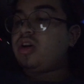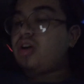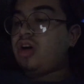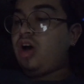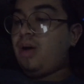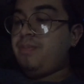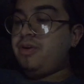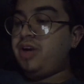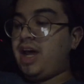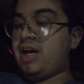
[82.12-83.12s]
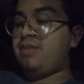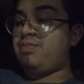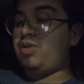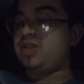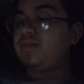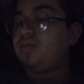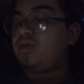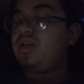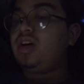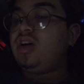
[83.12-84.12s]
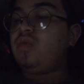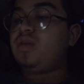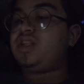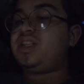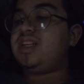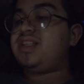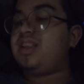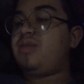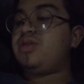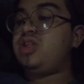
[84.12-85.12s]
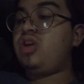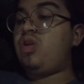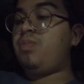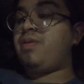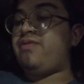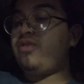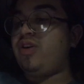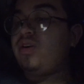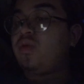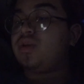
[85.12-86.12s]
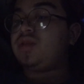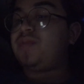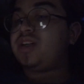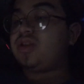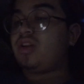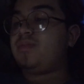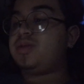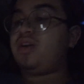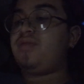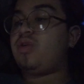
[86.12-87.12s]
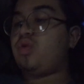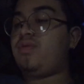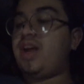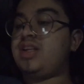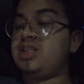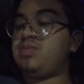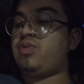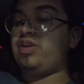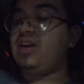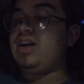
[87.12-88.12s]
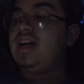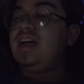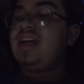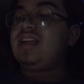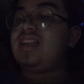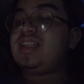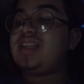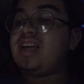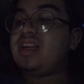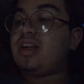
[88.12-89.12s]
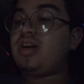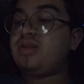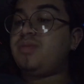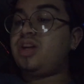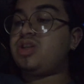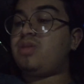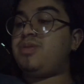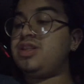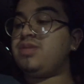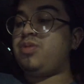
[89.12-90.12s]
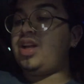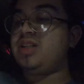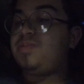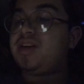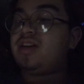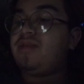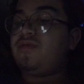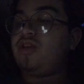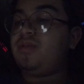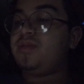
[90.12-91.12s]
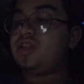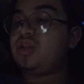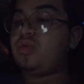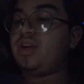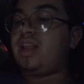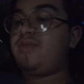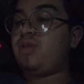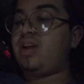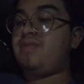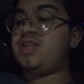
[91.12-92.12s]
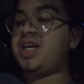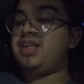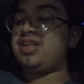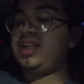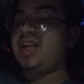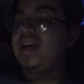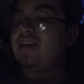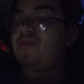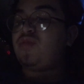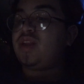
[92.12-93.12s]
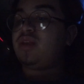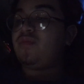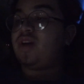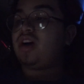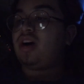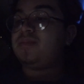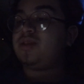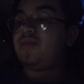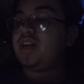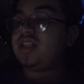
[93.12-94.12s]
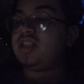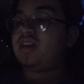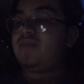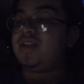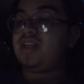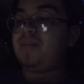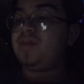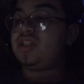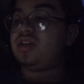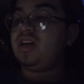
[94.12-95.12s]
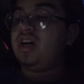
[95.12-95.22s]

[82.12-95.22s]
Copernic principle, which states that there is no preferred or special observer or vantage point. To this end, the cosmological principle has been confirmed to a level of 10 to the negative fifth via observations of the temperature